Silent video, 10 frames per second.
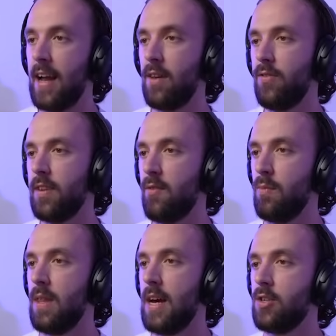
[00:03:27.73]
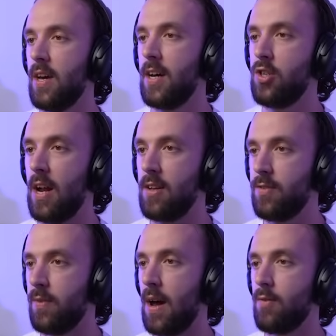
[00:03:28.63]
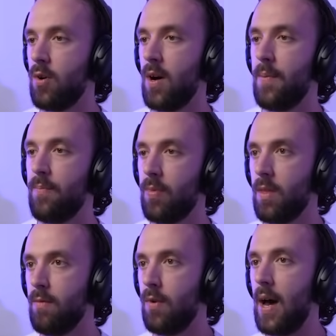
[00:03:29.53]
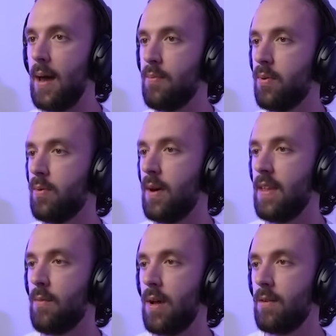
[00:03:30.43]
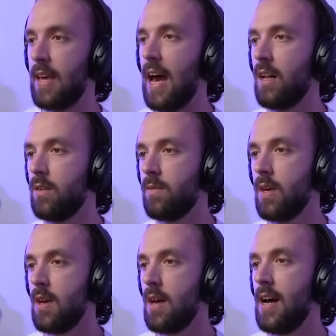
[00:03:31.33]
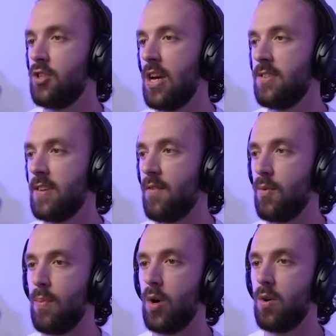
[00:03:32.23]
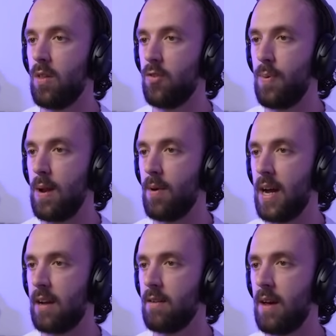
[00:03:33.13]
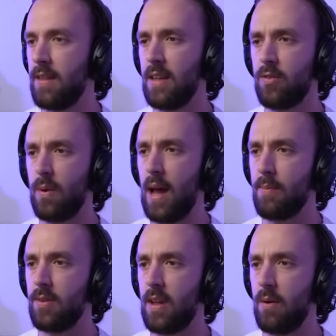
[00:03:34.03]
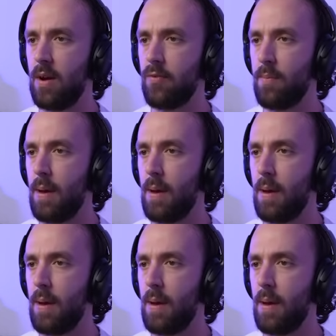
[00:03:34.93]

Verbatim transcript: I guess it's giving me that uh, Jedi Survivor um, vibe when that when Cal uh, chases after Bode on the speeder bike. I think that's what happens anyway from